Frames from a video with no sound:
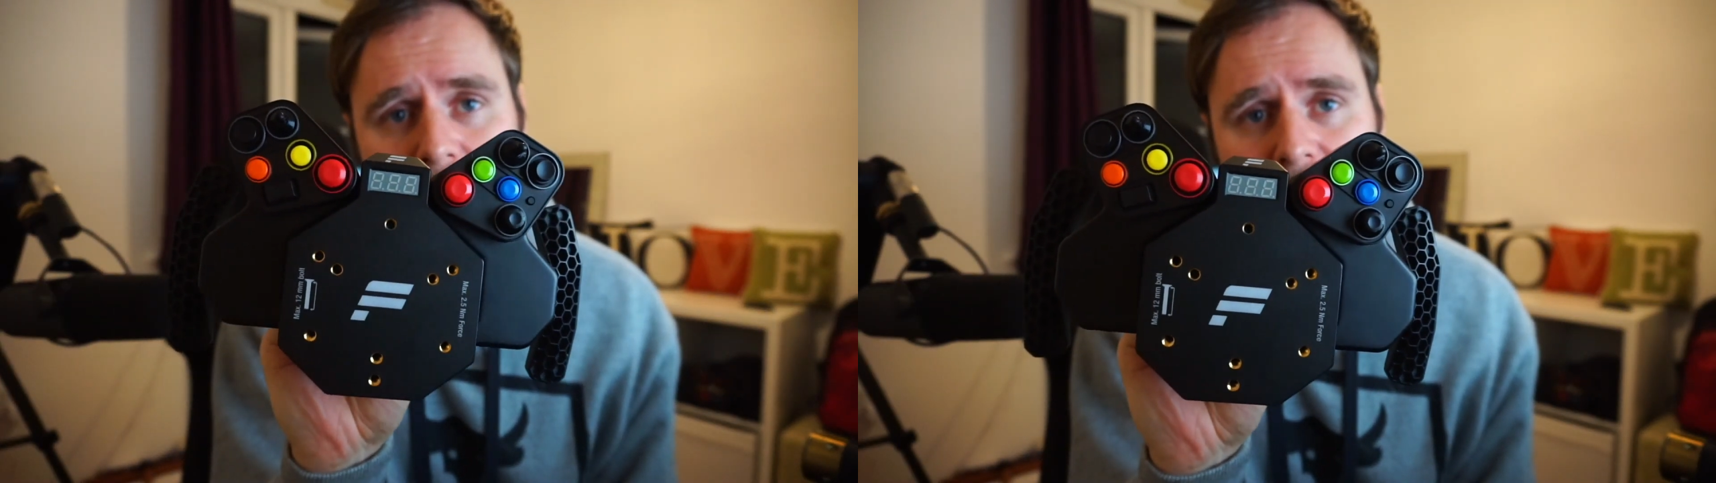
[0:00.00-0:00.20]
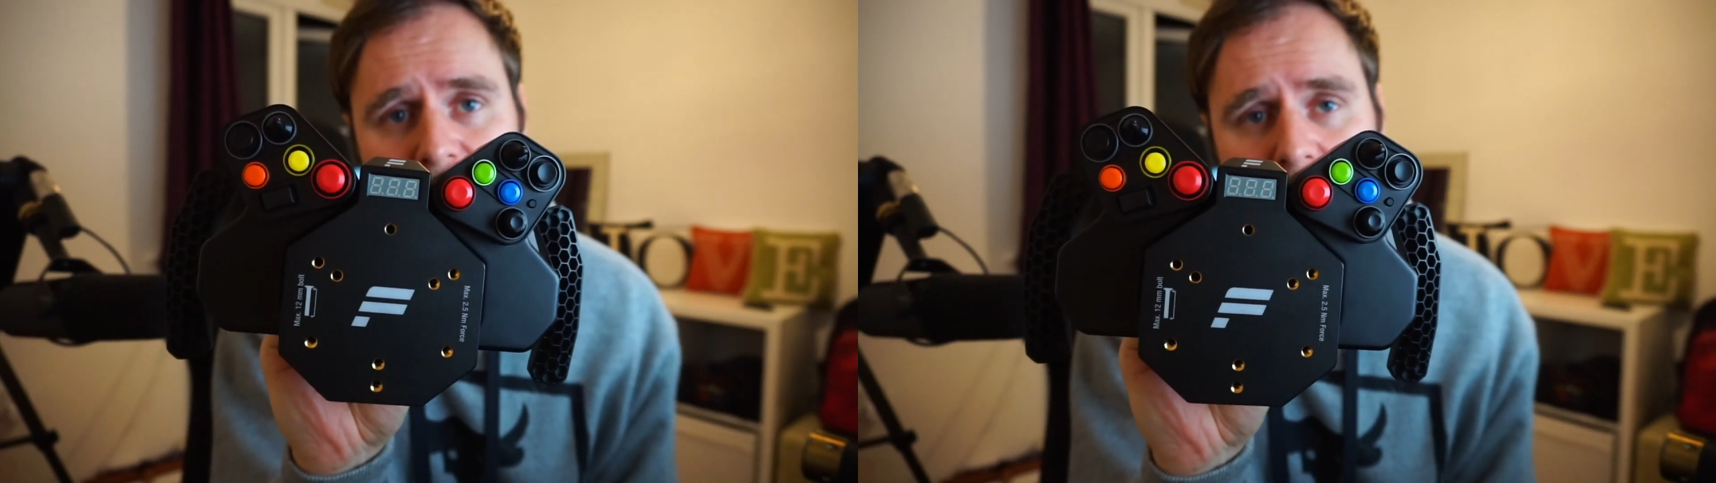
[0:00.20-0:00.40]

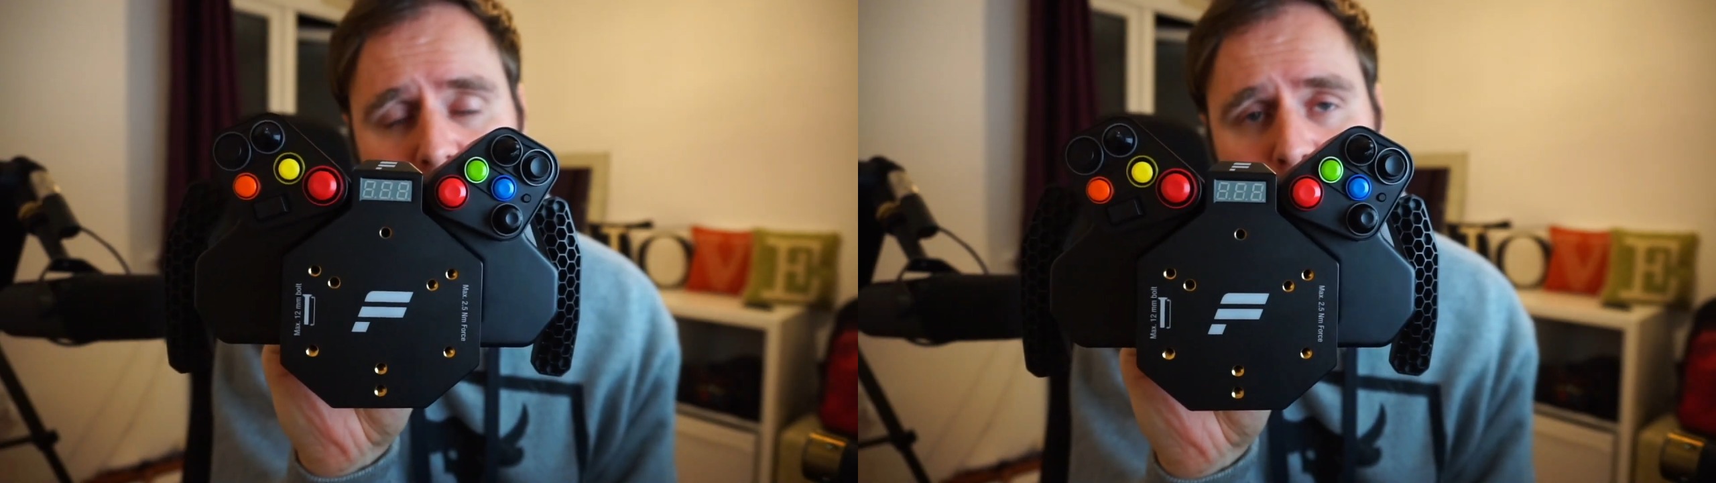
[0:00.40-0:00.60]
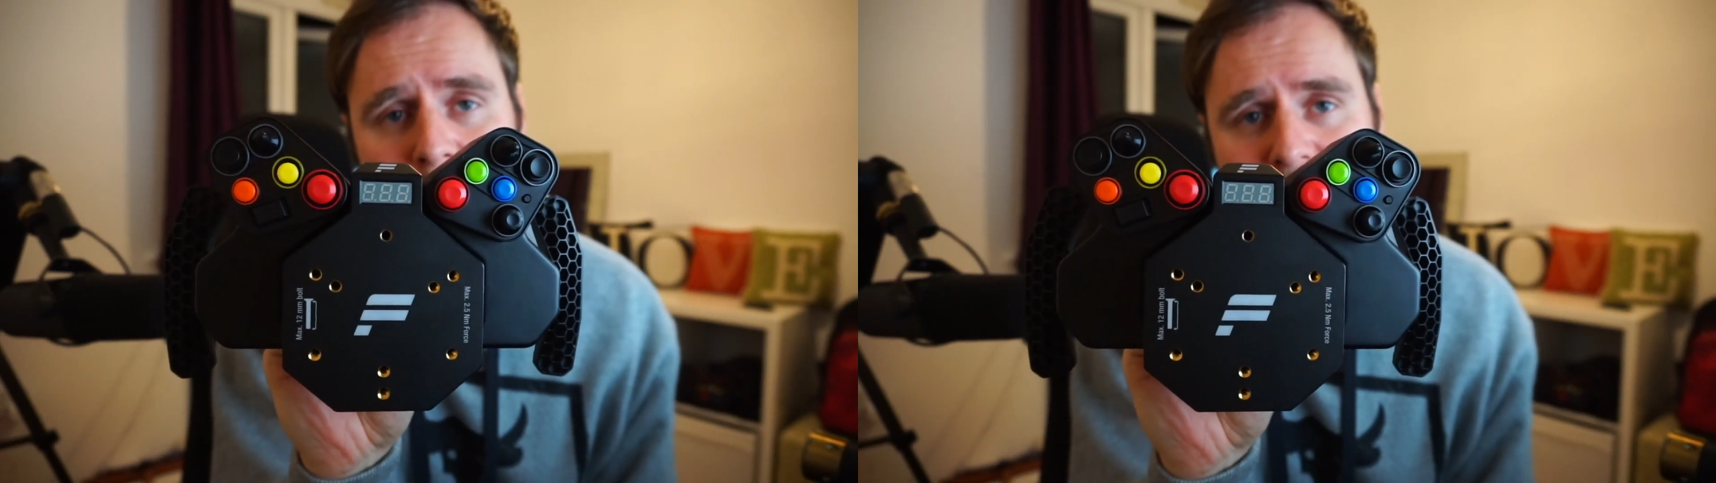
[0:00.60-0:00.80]
that
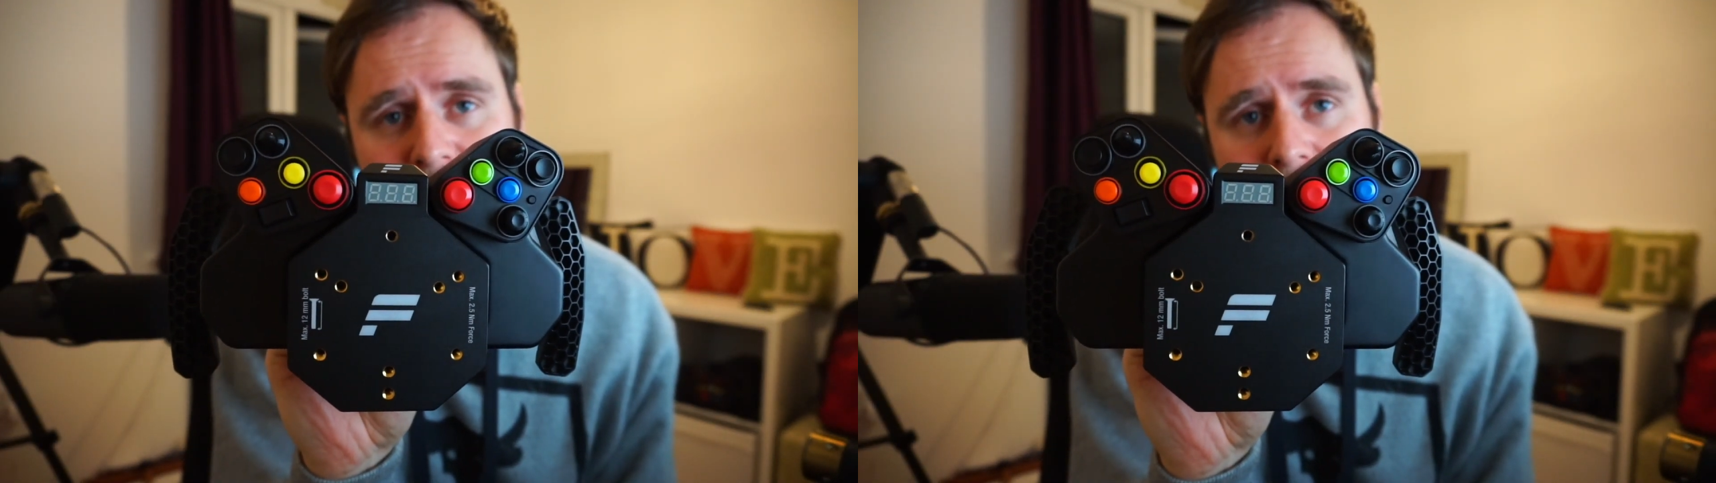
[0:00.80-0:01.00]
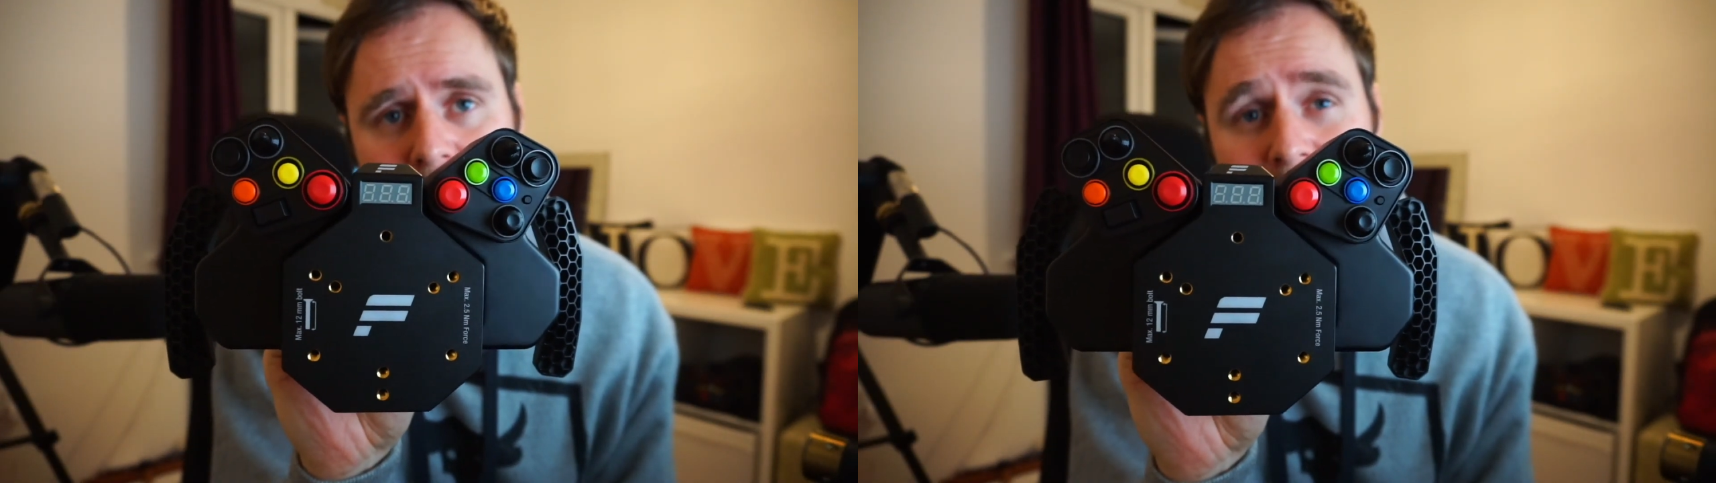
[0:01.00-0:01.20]
whole
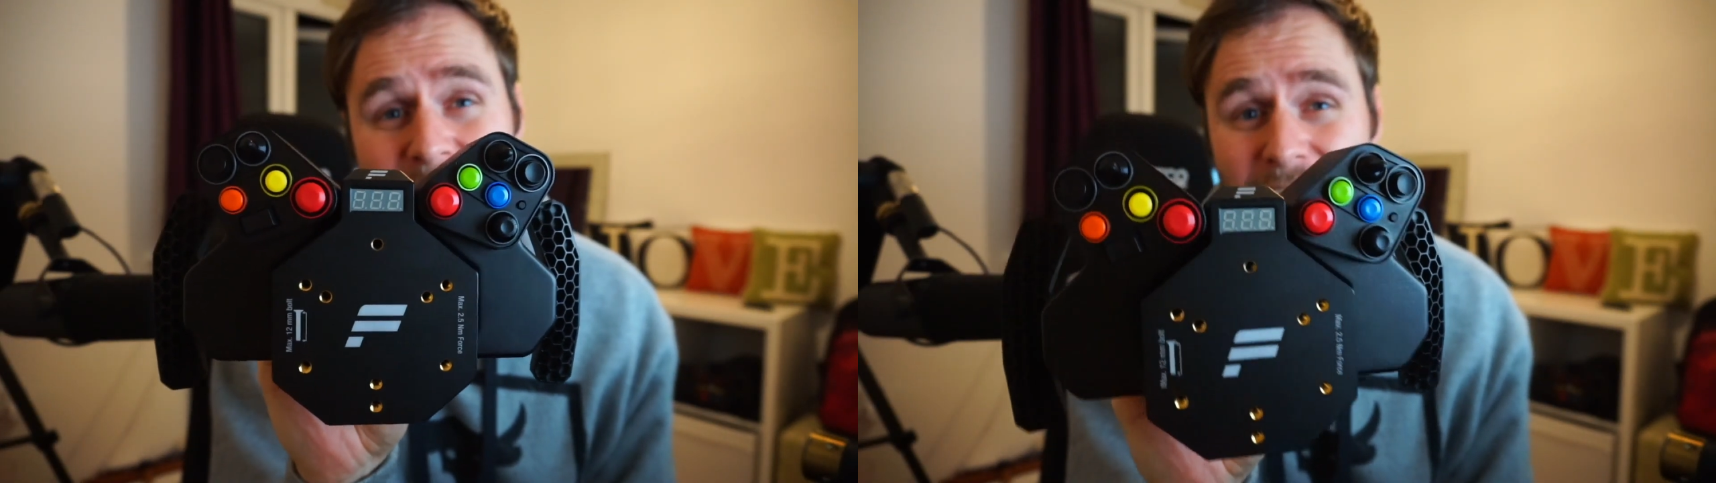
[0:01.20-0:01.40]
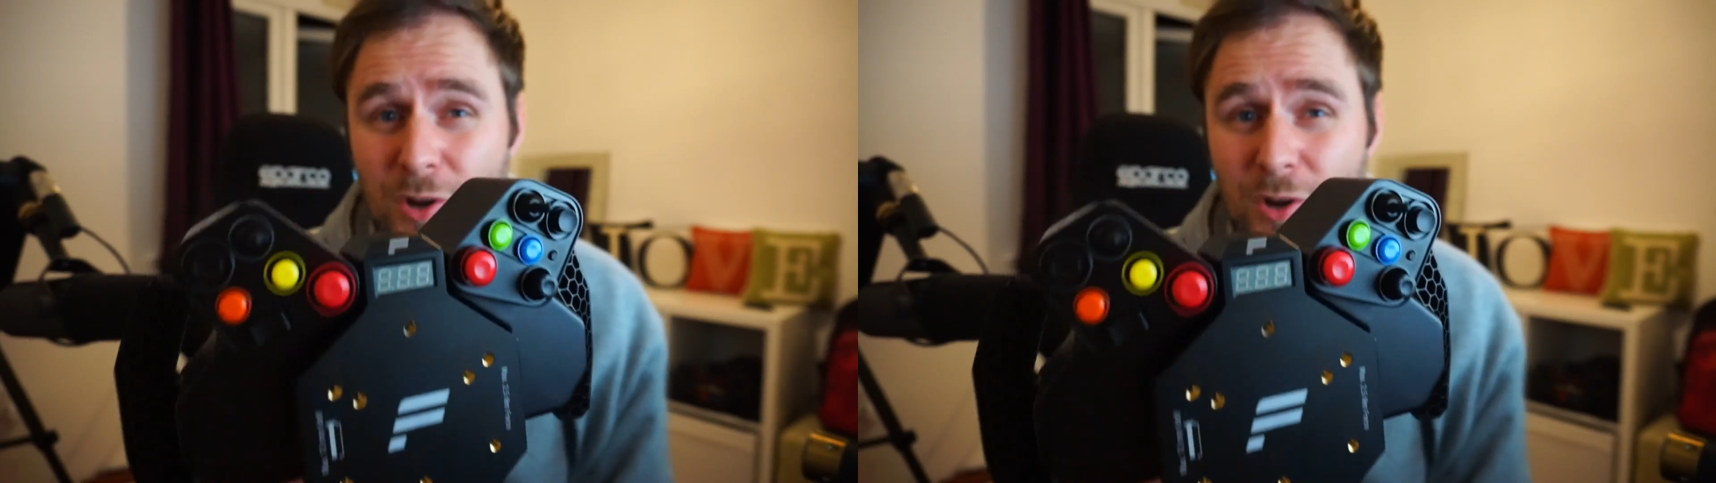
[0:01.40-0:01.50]
pattern and